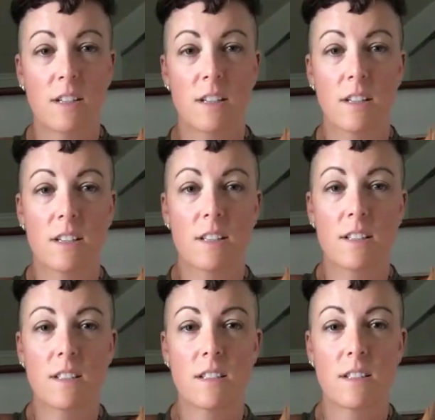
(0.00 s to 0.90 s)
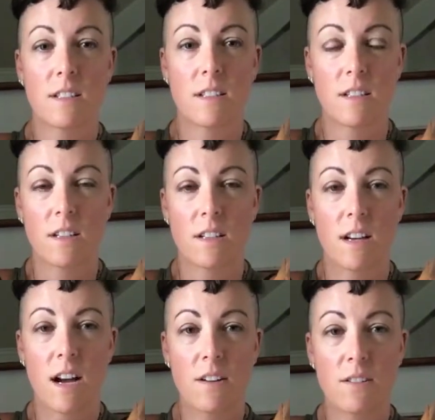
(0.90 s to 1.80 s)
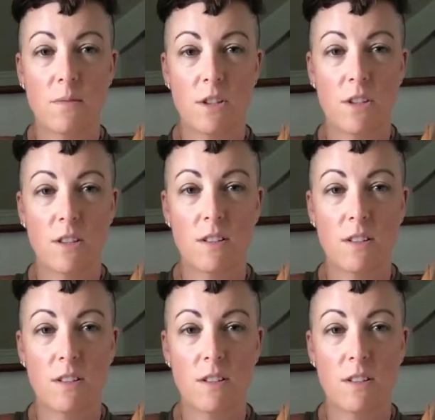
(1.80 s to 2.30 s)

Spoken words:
is how to switch